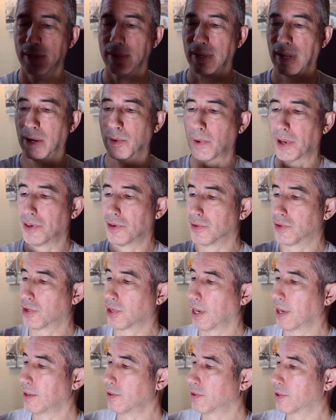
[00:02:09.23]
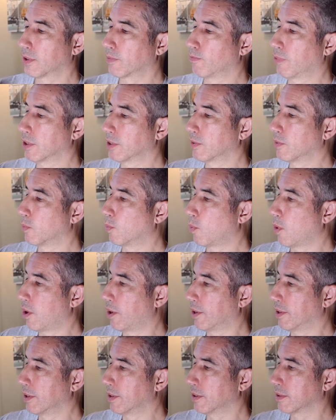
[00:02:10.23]
Now when you change button
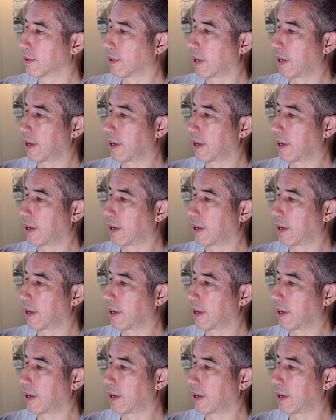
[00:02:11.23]
1